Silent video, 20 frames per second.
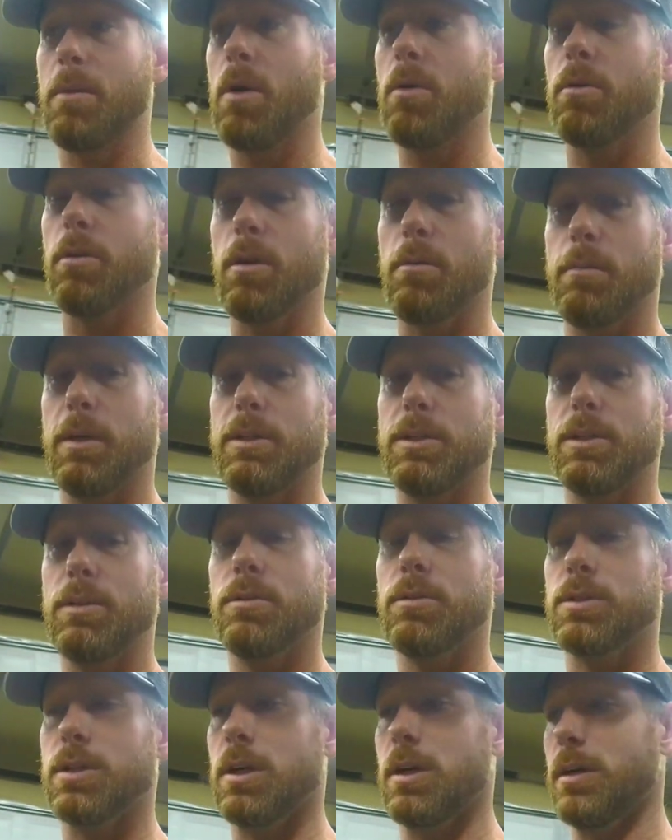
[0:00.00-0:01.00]
mower up my
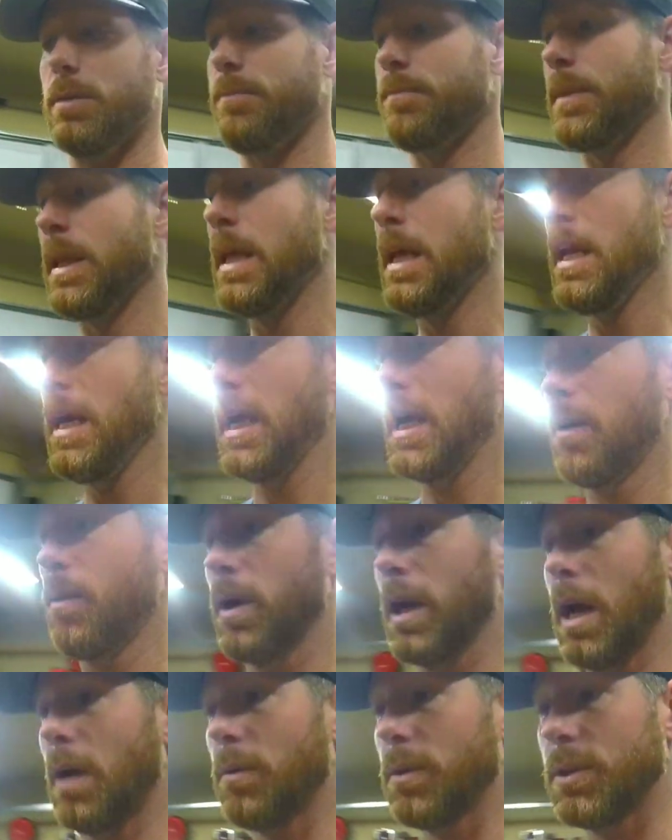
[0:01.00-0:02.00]
zero turn and
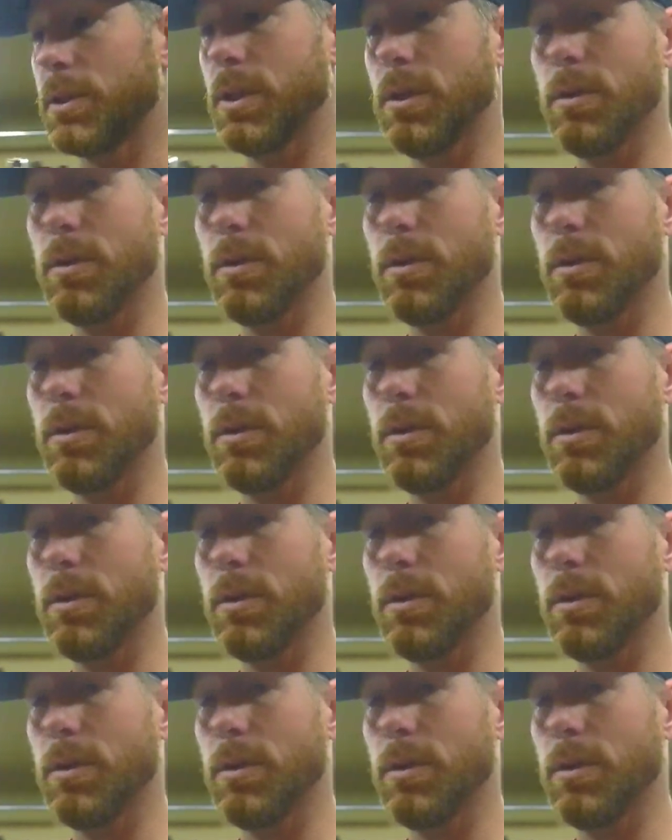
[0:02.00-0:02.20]
what i was